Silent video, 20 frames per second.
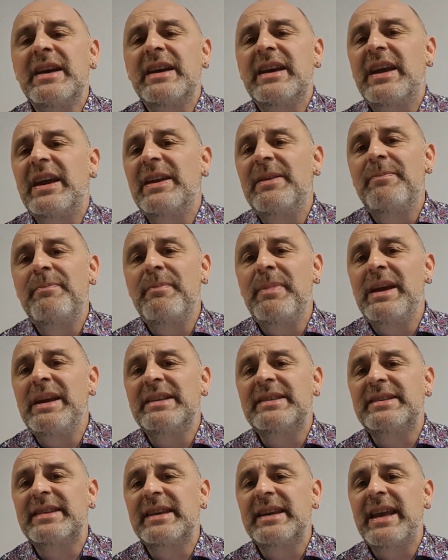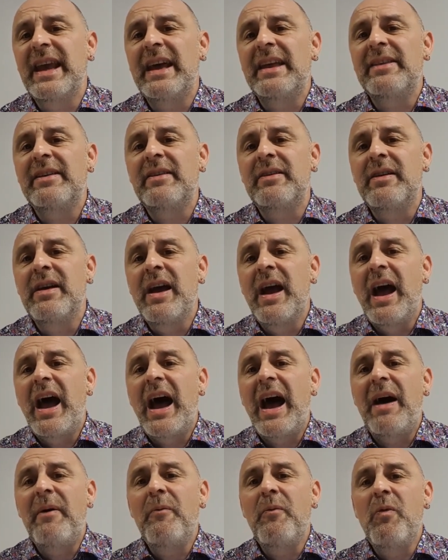can meet together
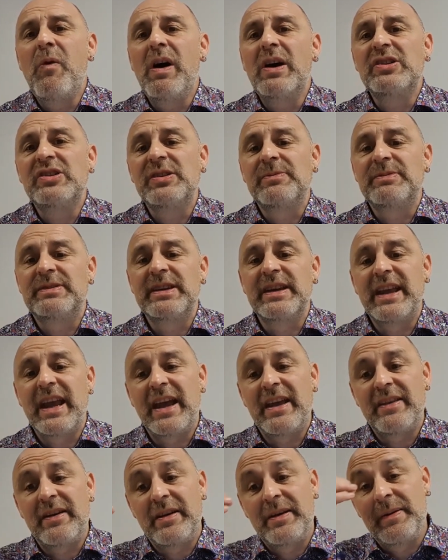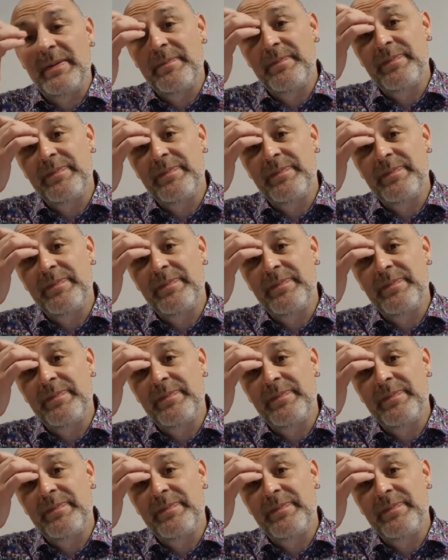and worship together.